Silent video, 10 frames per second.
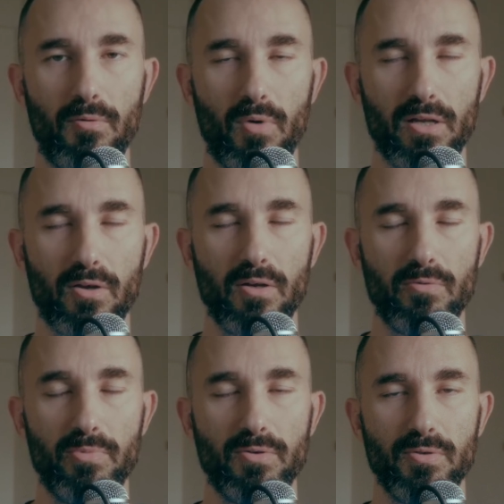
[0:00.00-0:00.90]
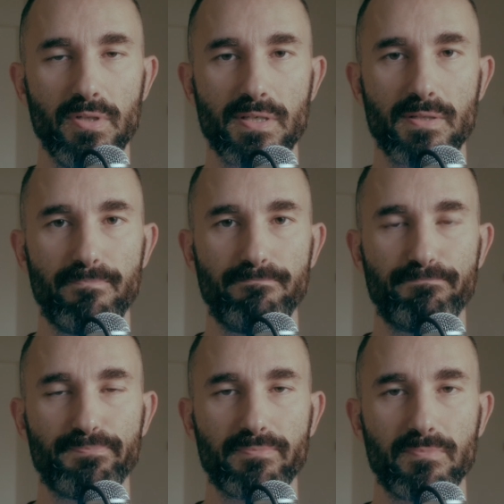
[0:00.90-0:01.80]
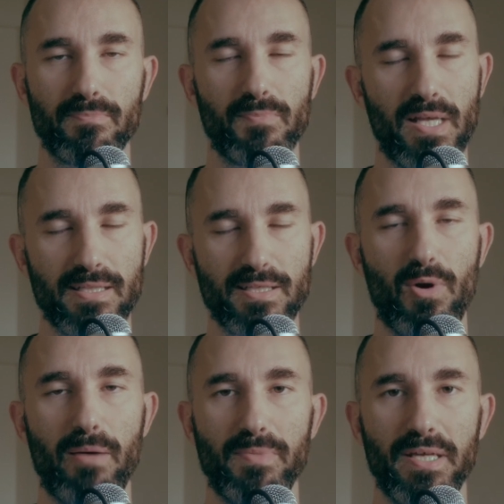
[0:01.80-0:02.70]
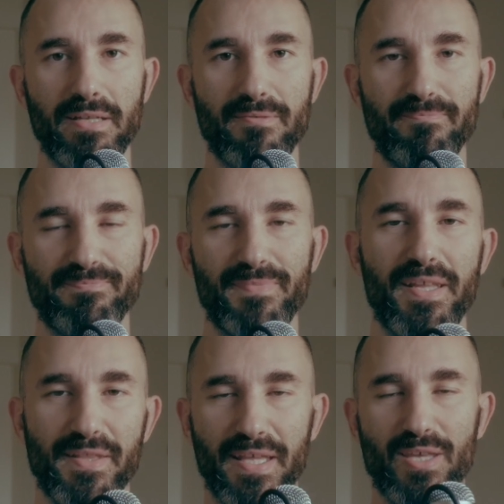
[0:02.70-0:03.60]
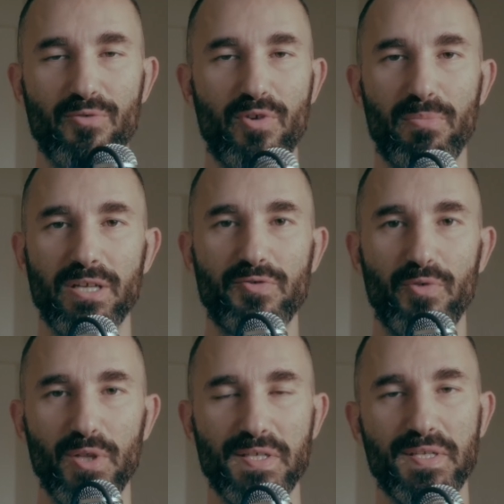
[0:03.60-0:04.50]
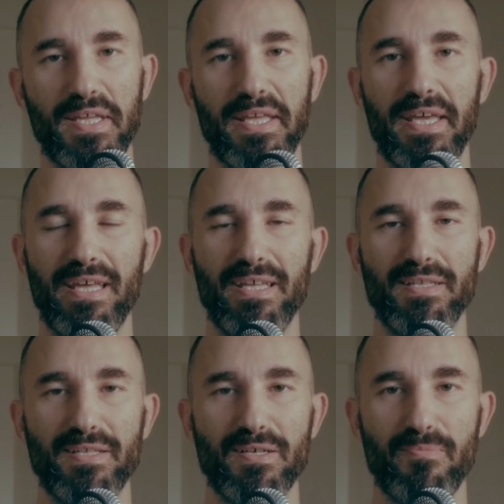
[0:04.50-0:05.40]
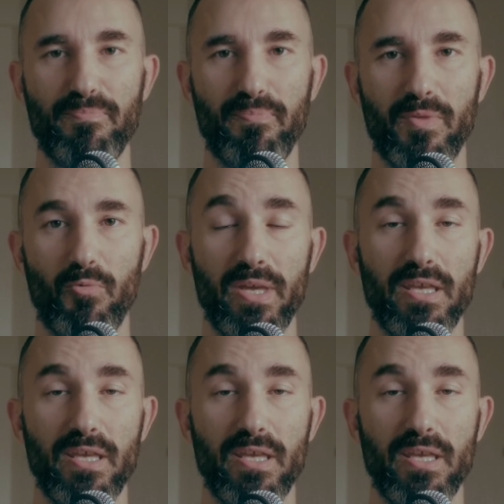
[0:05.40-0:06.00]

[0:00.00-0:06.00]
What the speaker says: want to contribute to this. That's our update. Thank you very much for listening, and we